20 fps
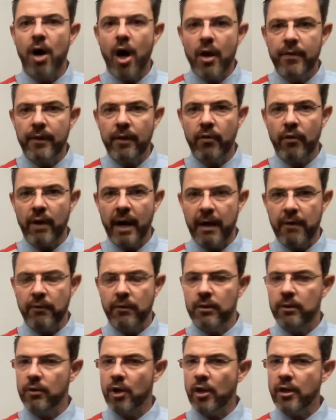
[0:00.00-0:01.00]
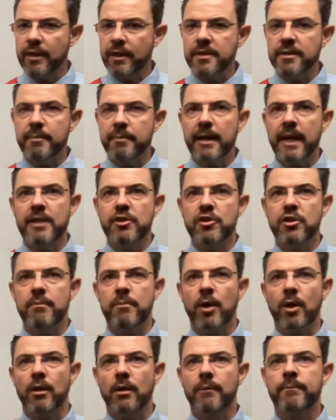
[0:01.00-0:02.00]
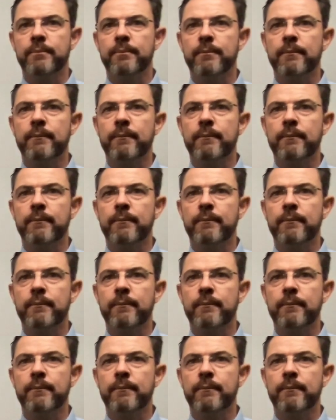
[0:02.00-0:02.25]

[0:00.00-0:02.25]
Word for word: on the ground, not in the simulation model.